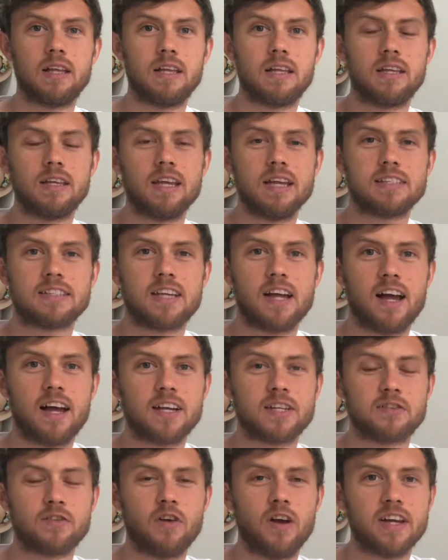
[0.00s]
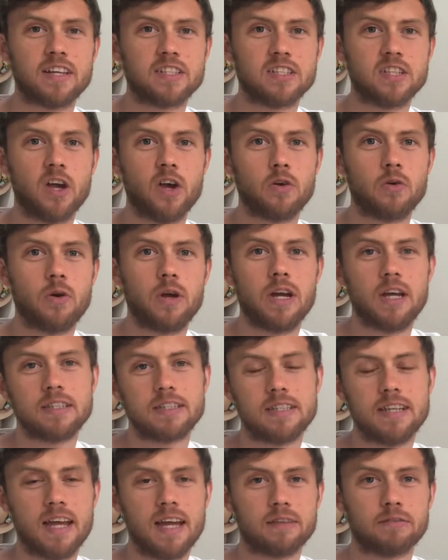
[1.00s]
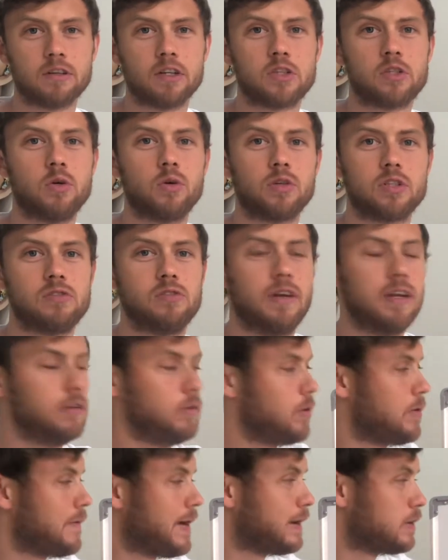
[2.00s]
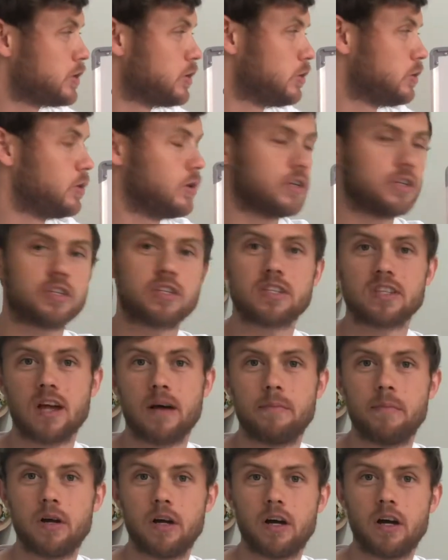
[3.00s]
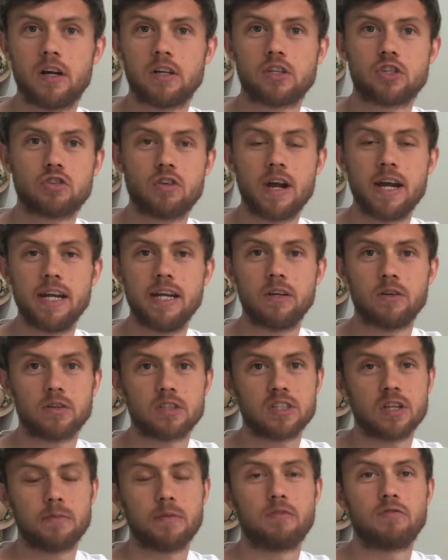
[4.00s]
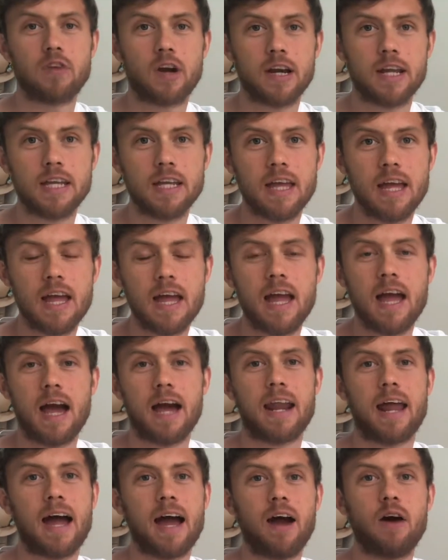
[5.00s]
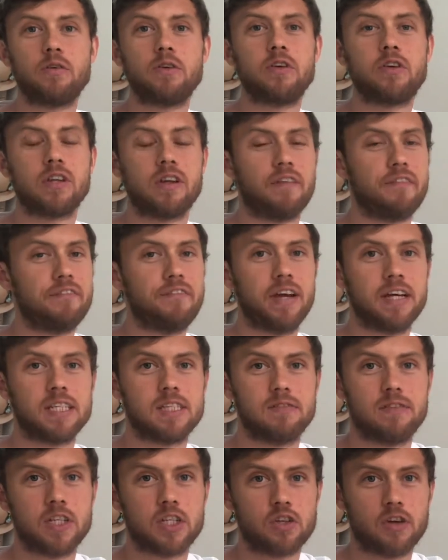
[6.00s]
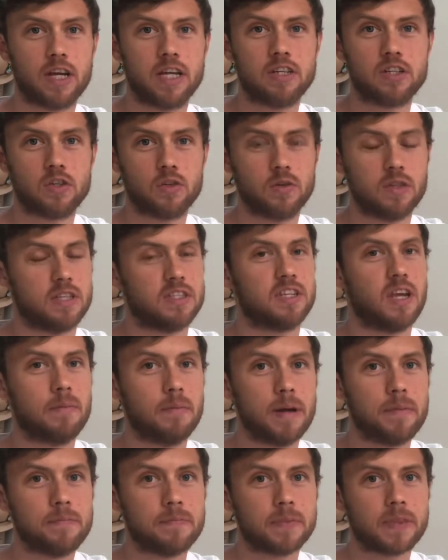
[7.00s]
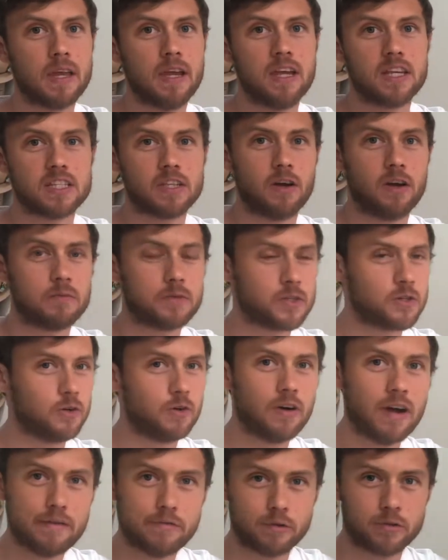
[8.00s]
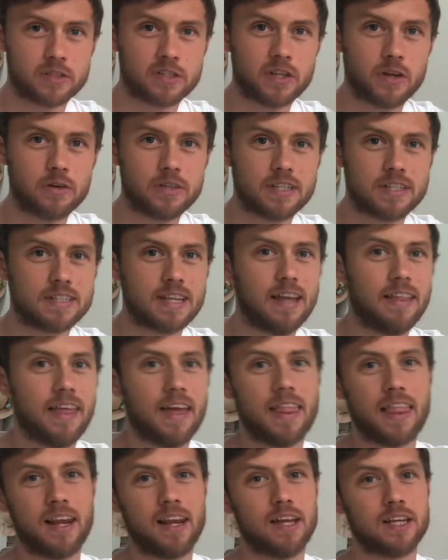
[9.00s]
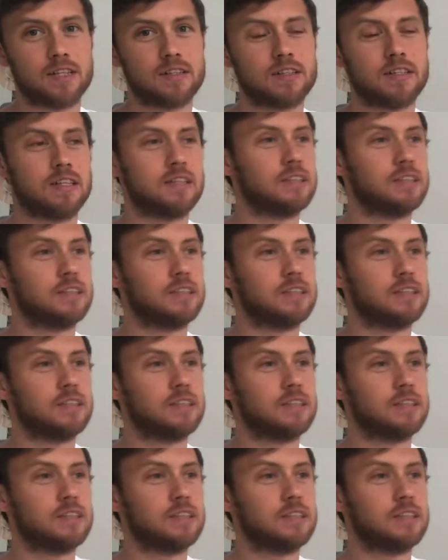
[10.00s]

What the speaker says: Yes guys, right, so today I'm going to talk to you a little bit about your summer training or summer running and how you can effectively train during the summer. So I'm sure everyone's noticed this out there the last